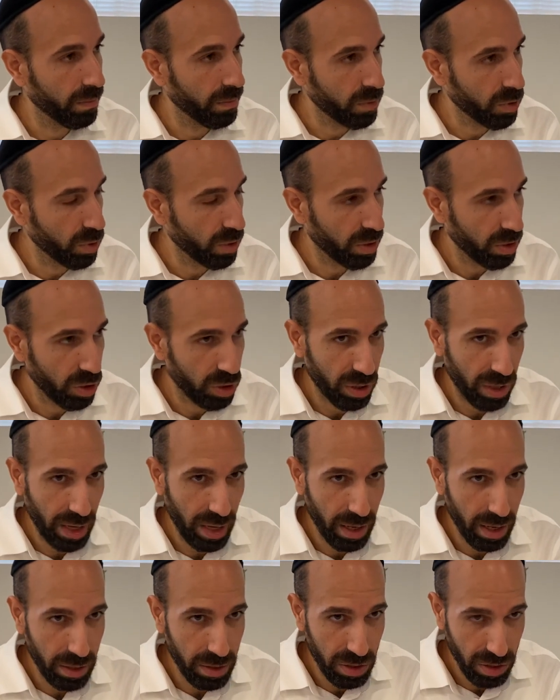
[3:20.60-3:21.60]
you
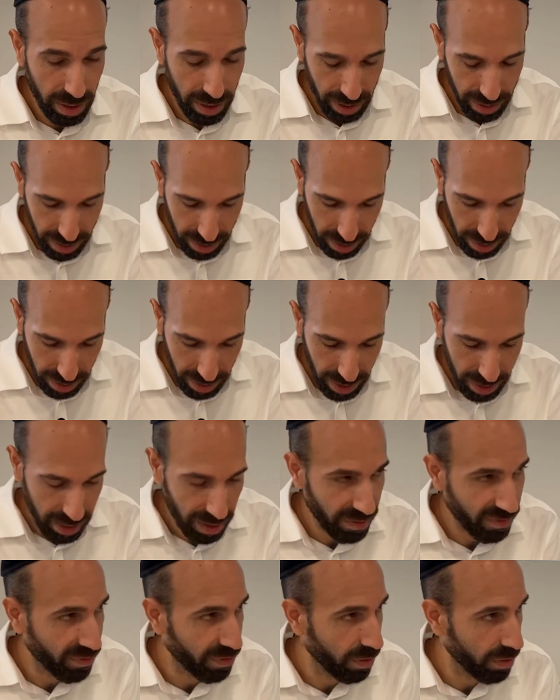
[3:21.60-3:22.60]
should kiss
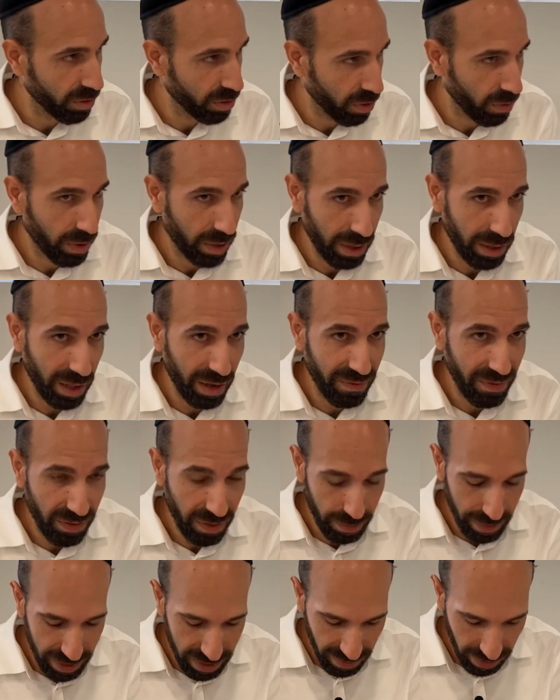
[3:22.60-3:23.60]
it for showing the love of
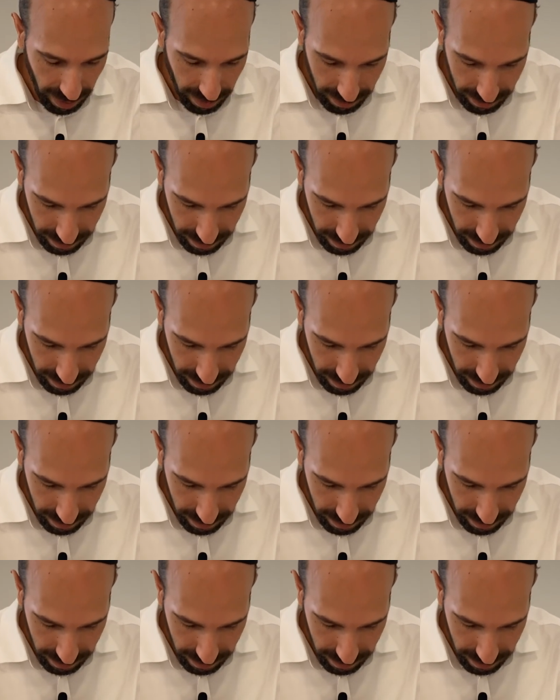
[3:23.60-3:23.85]
the mitzvah.